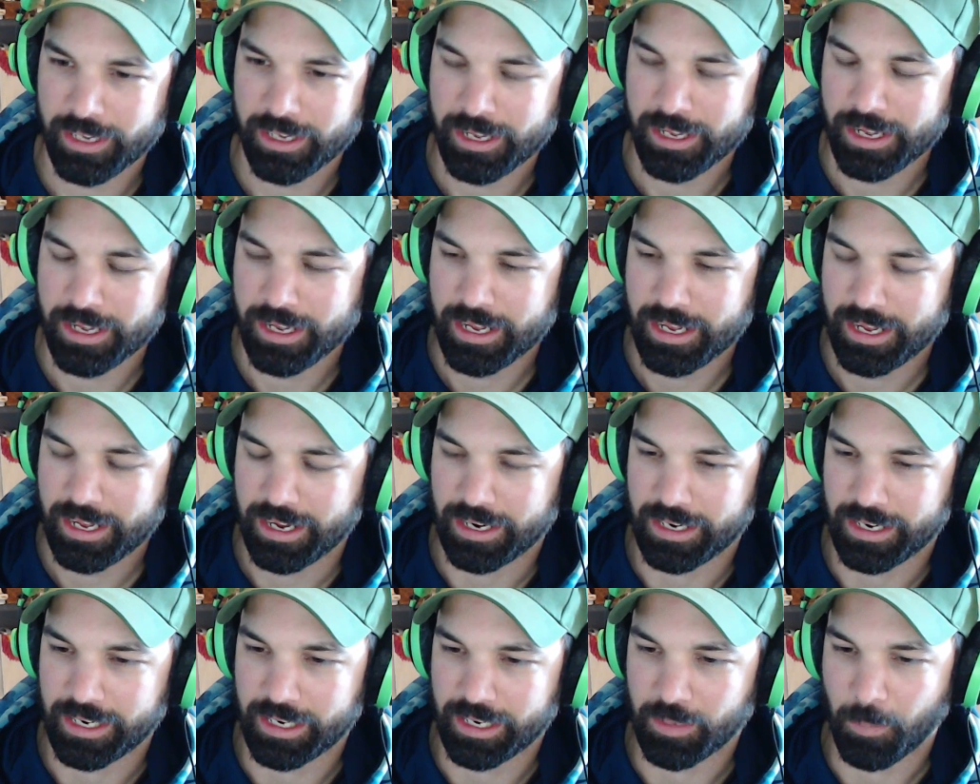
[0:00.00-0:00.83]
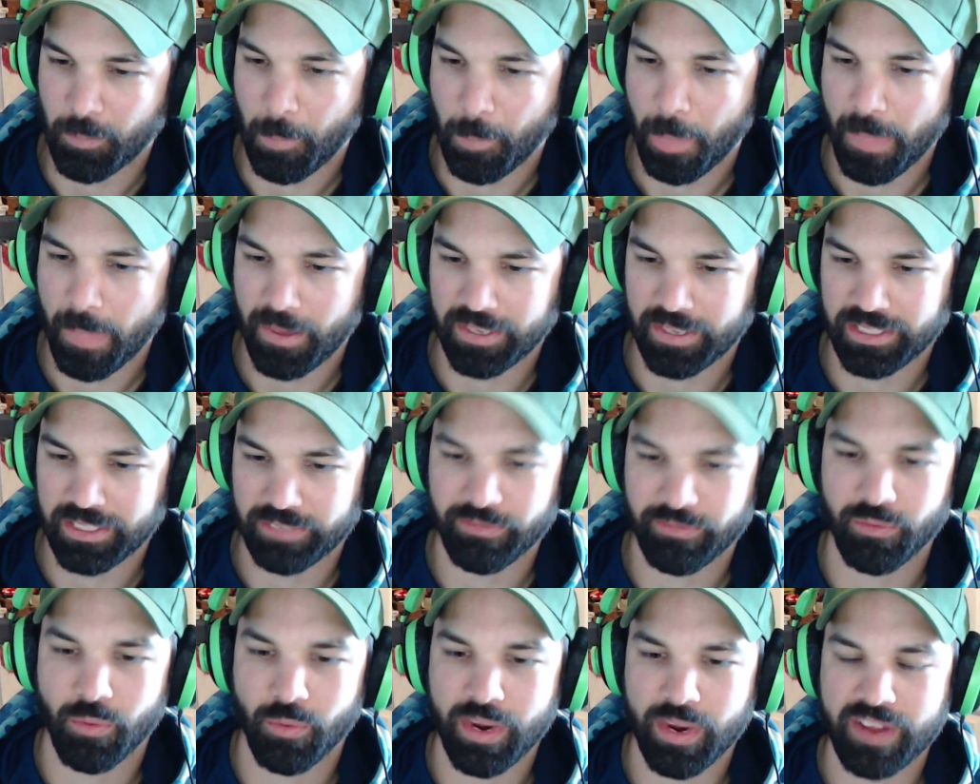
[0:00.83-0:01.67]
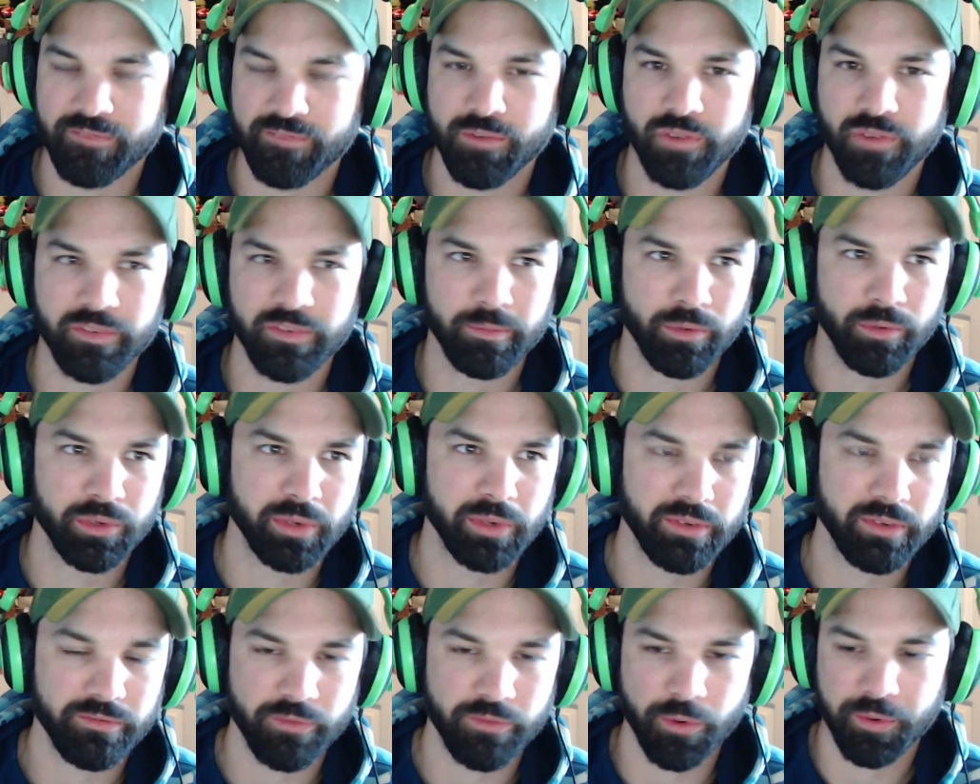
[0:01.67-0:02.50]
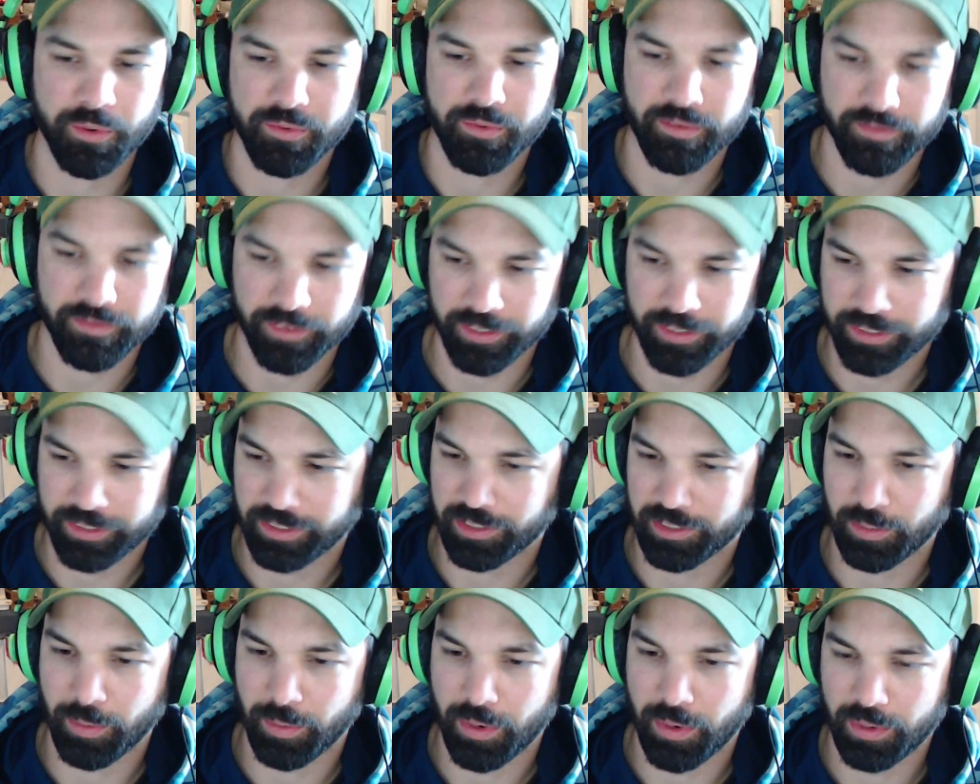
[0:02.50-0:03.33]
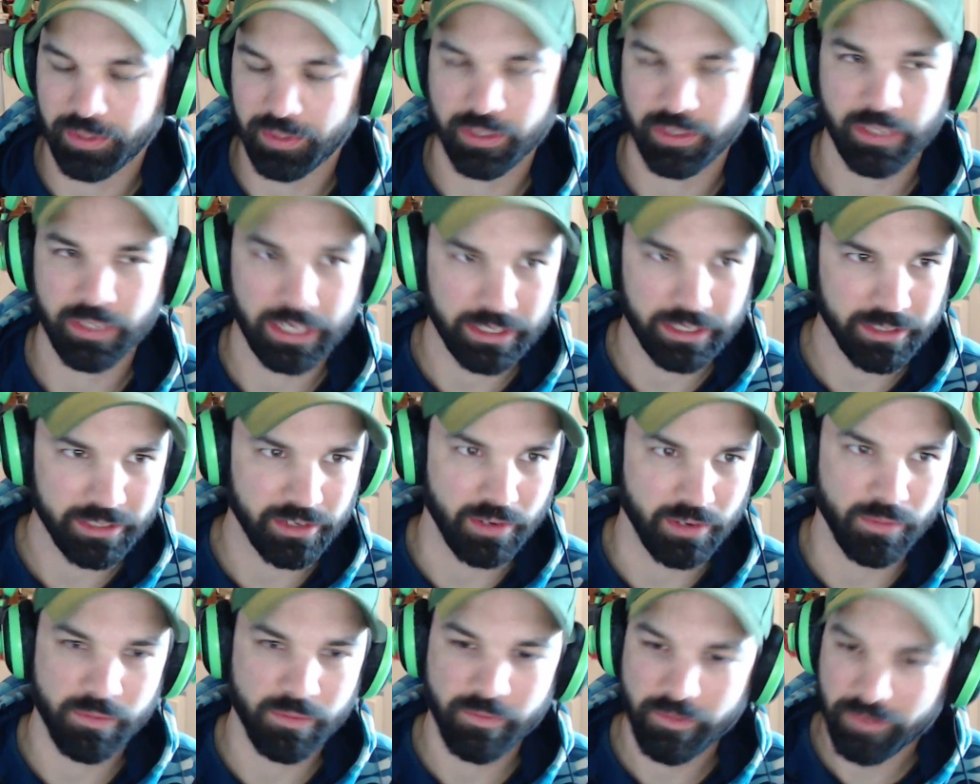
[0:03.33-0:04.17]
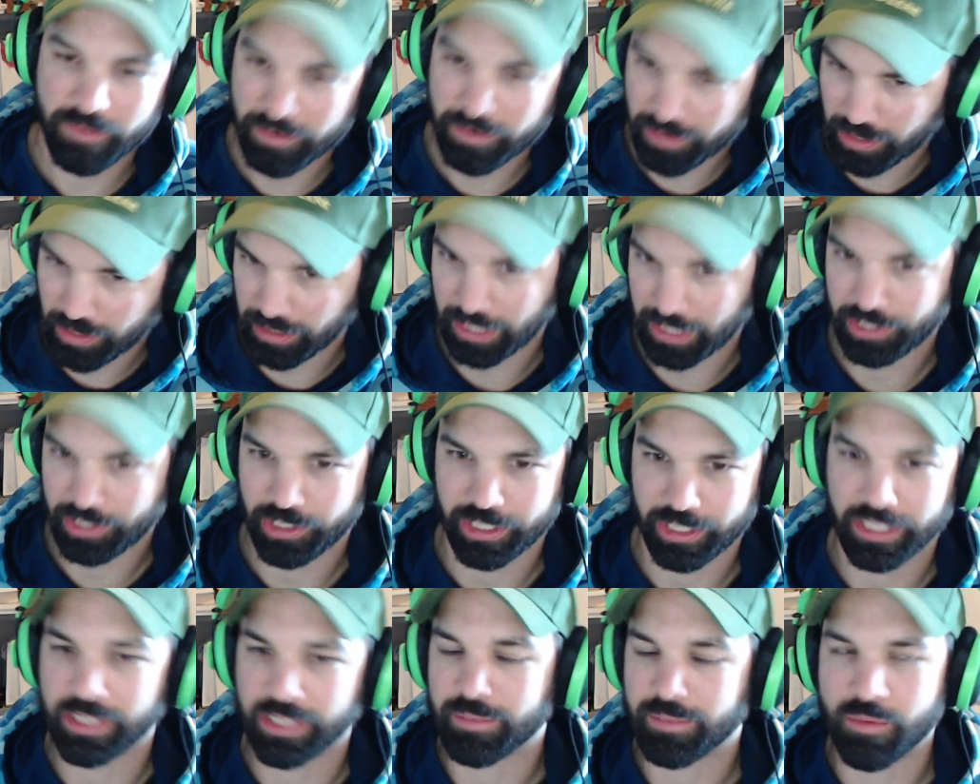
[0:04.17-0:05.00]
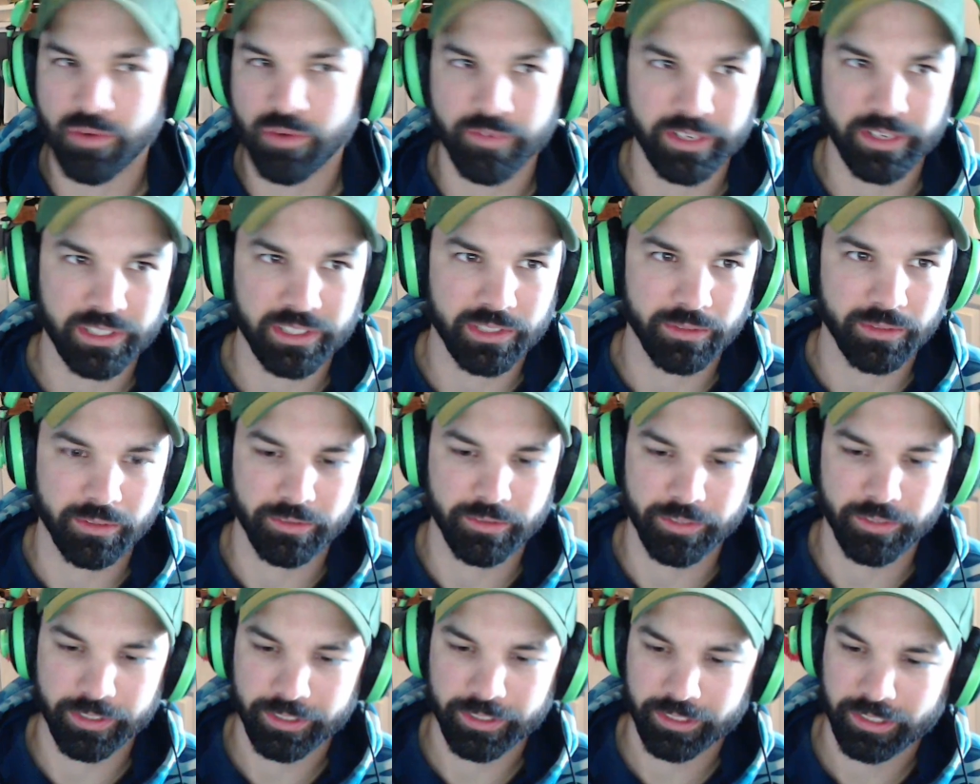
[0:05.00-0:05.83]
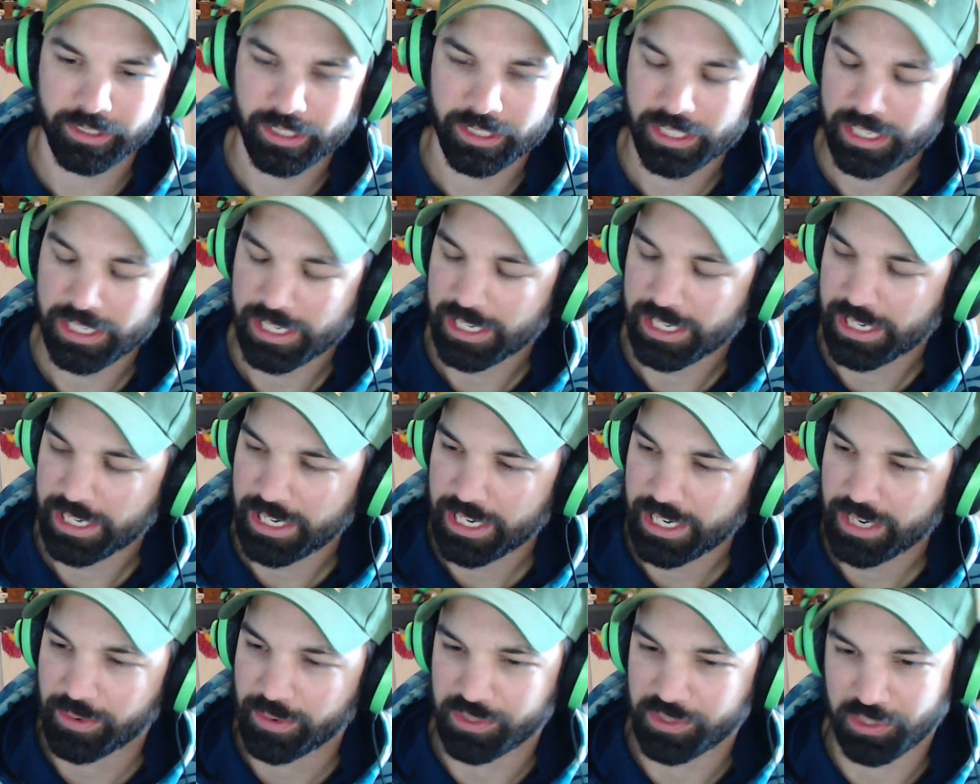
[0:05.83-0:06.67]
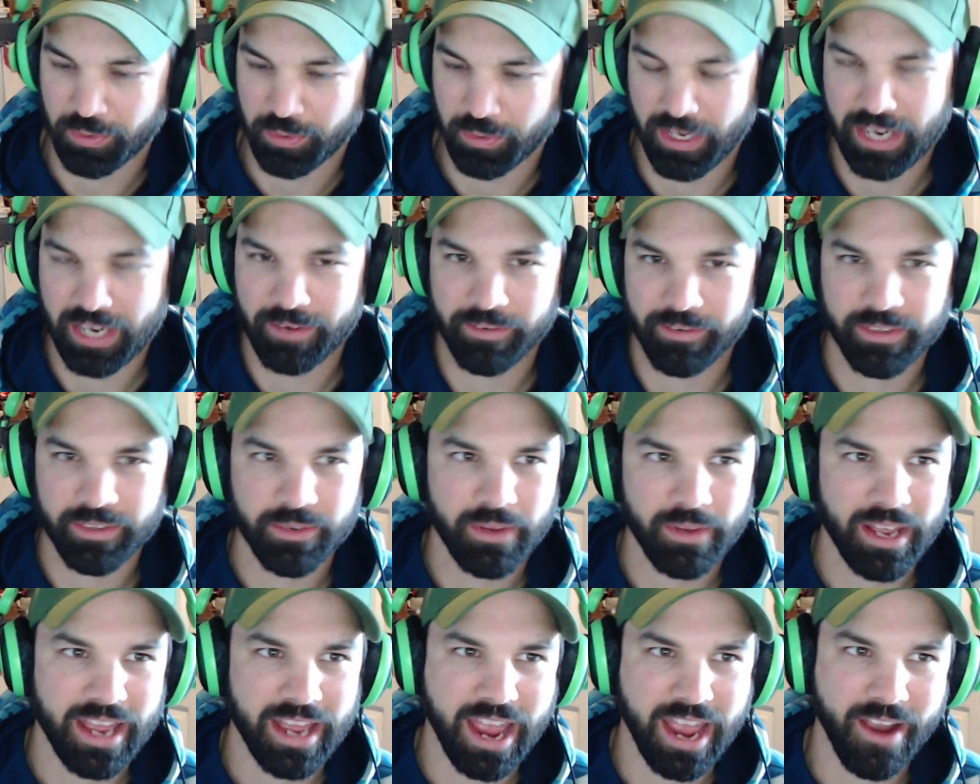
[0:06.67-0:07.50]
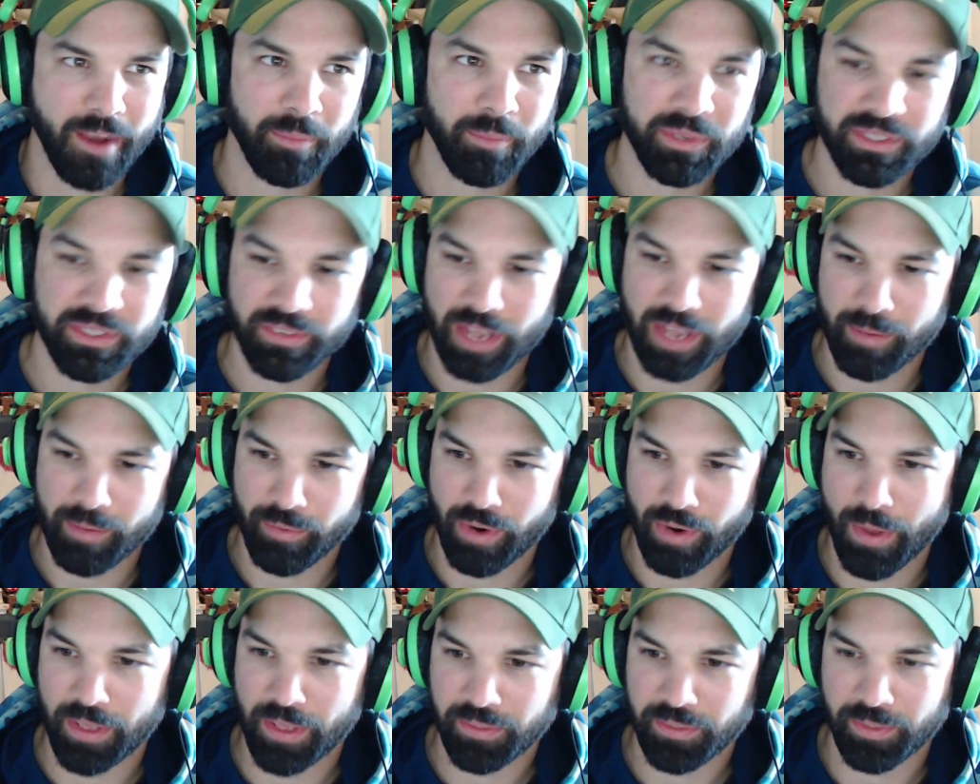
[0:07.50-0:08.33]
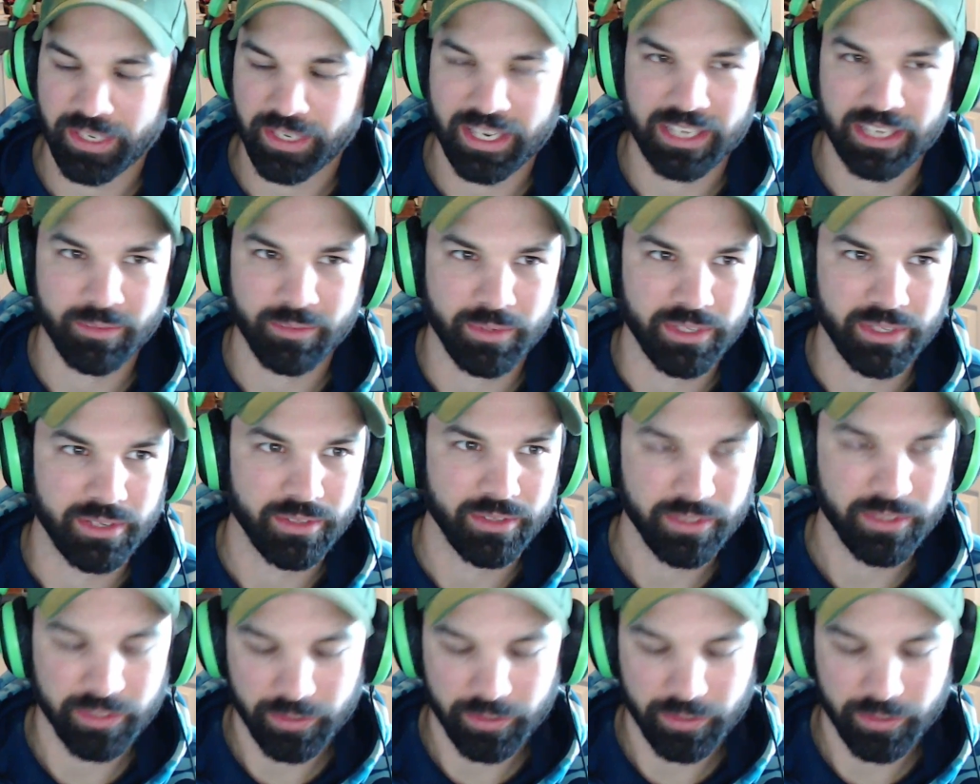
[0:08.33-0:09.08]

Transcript: A different way of moving between forward and reverse, as opposed to clutching and moving to reverse, which is what I was, up until that point, that's what I had been used to.